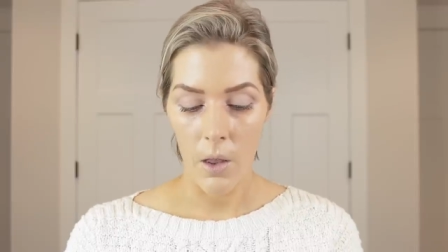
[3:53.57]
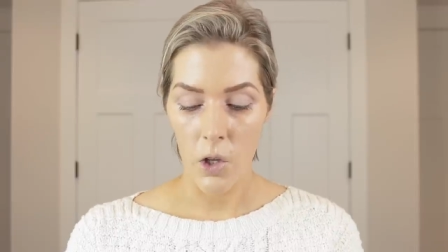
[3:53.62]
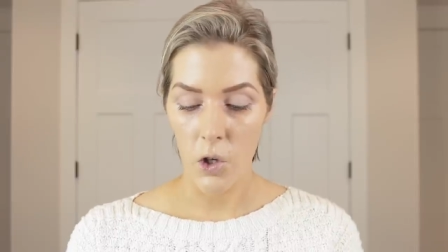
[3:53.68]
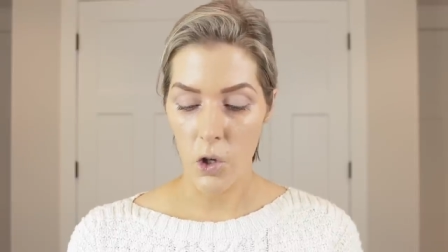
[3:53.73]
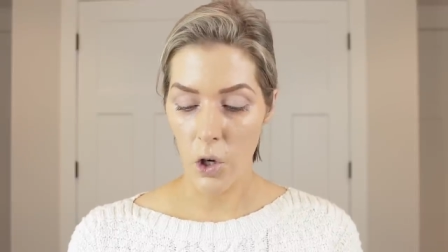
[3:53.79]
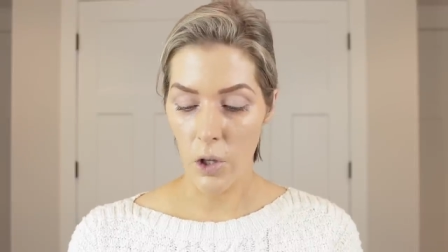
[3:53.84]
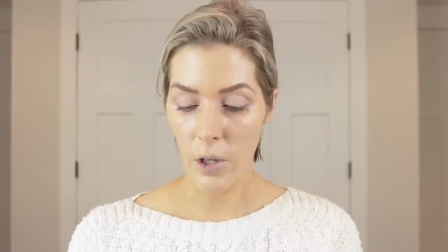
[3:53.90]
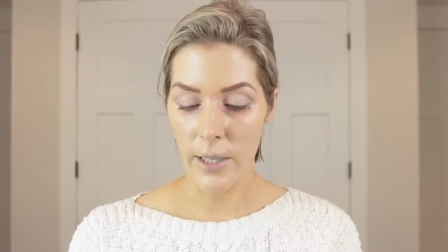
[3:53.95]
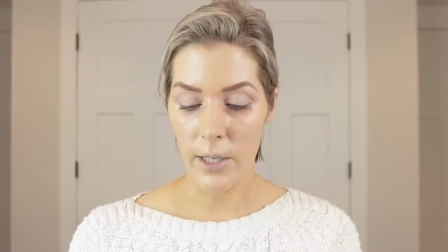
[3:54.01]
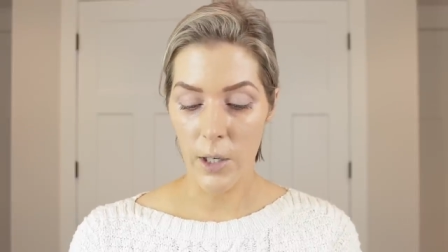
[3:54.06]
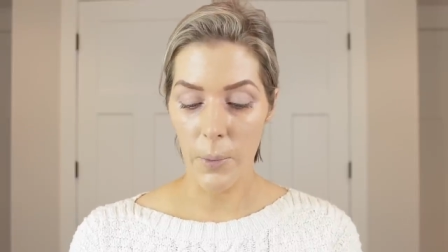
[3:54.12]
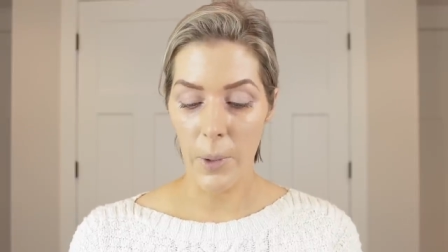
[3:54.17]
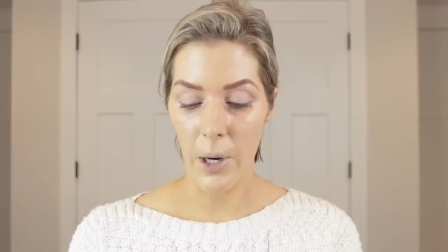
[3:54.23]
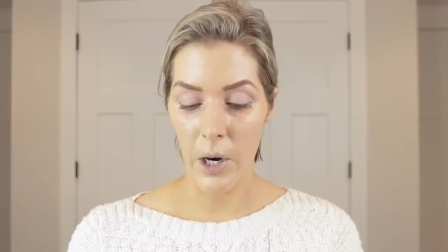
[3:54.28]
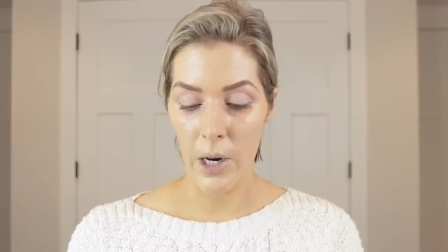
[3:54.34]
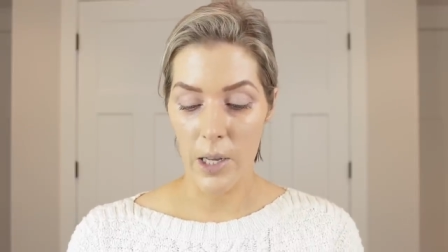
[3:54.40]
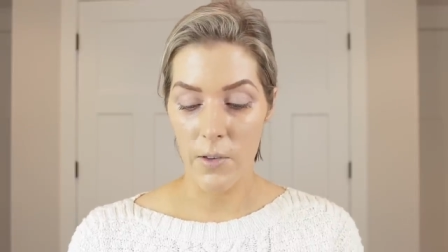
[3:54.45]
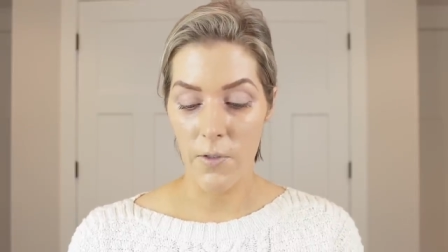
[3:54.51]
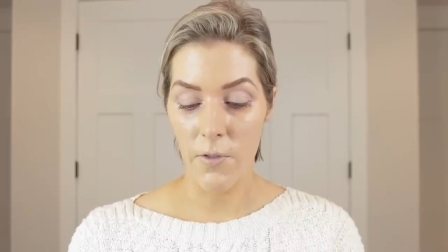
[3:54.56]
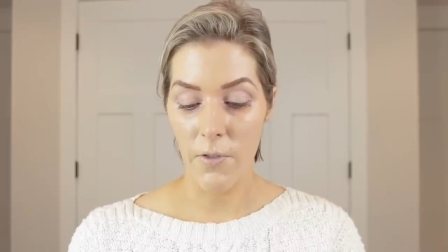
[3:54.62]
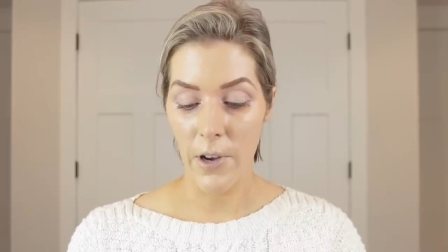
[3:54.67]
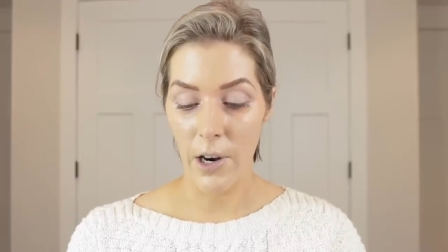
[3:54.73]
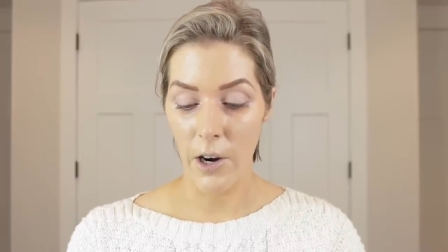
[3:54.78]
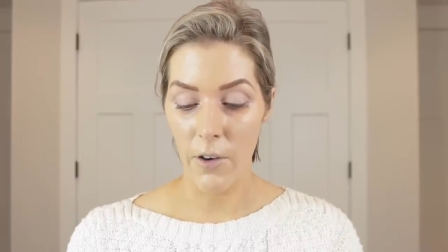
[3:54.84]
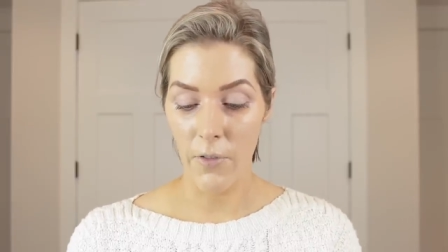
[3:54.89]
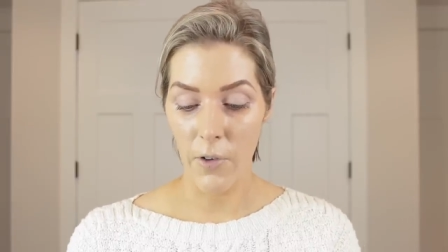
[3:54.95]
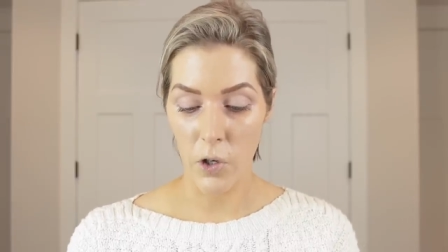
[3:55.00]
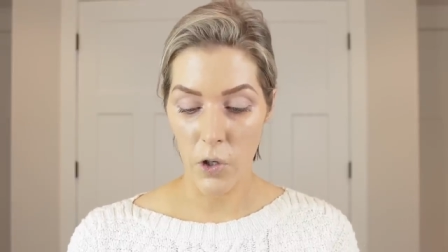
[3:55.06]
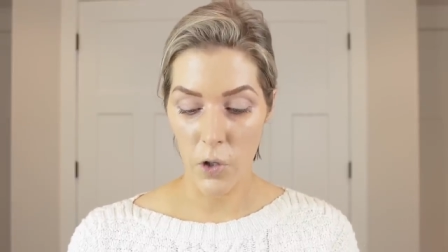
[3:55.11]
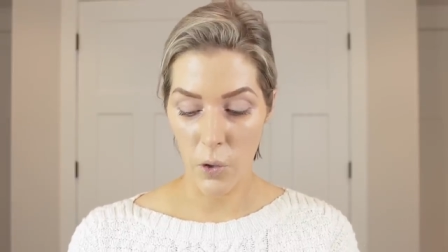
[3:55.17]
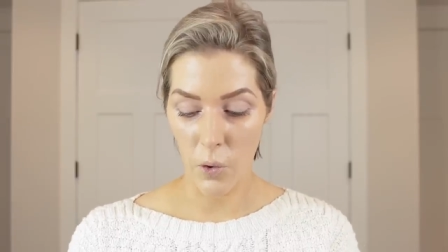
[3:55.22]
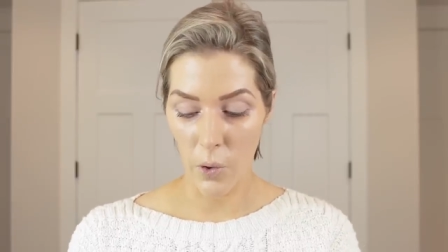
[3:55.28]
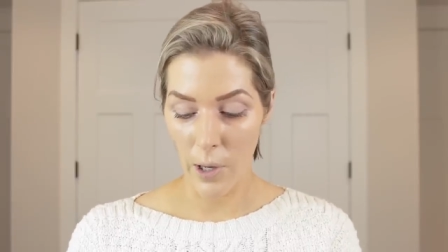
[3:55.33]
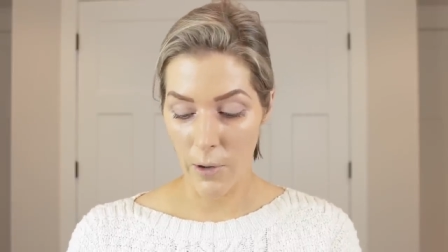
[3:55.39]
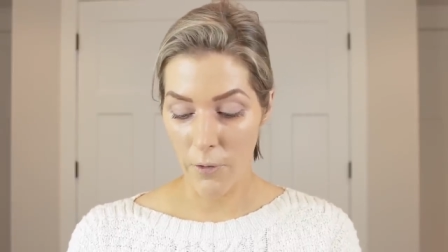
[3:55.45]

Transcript: The Charlotte Tilbury is very versatile.